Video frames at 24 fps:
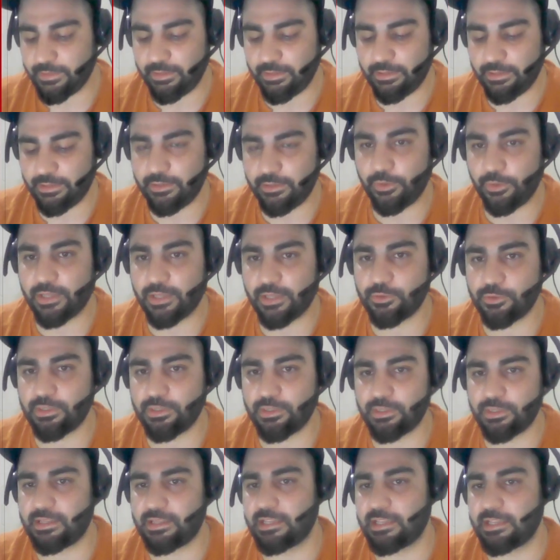Okay, so this
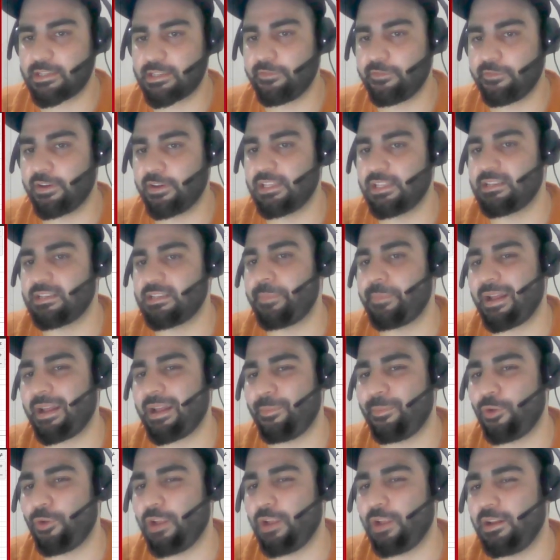is the function, this is the
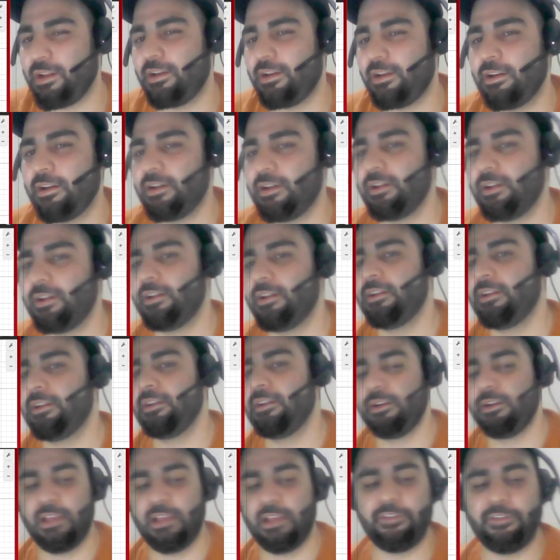parabola.
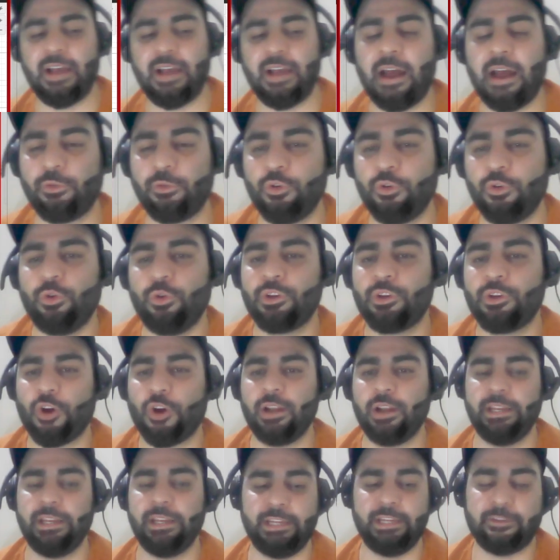If I have to draw
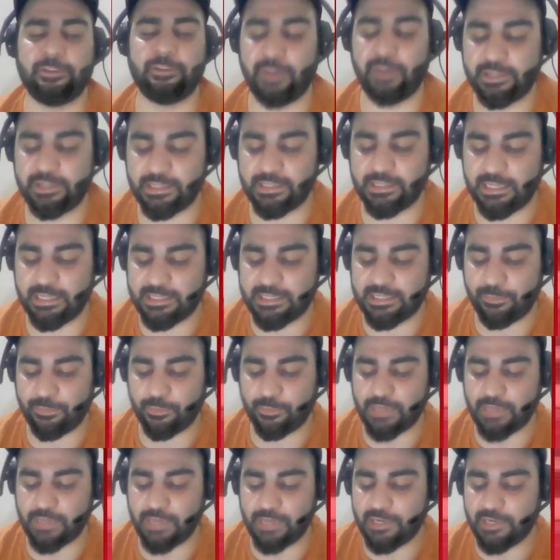linear functions, let's suppose
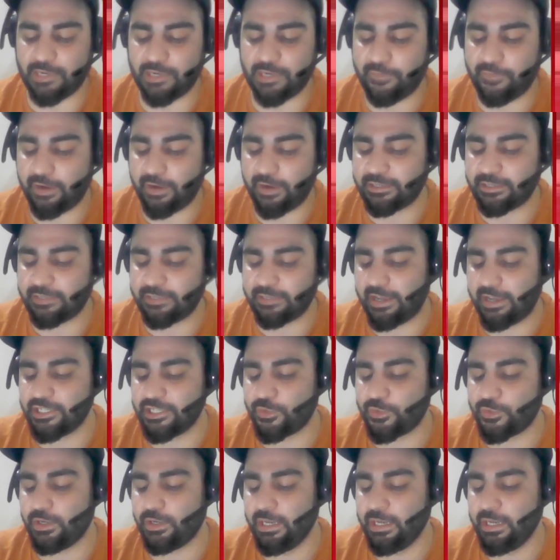I'll draw a function y is
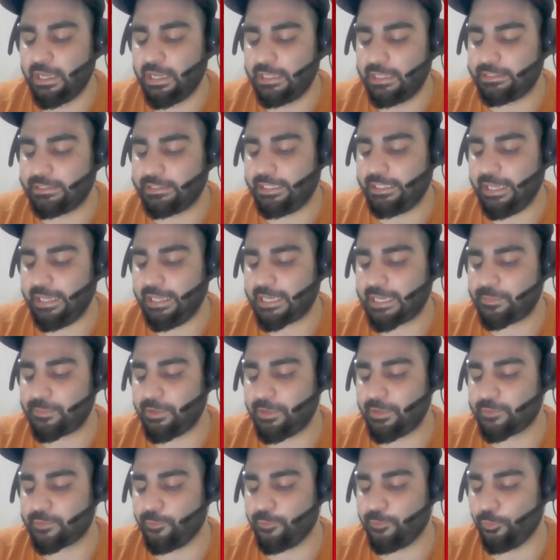equal to 3x
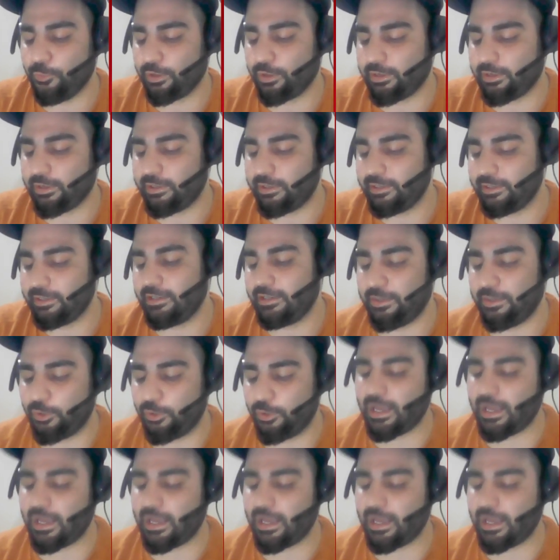plus 4. Okay, I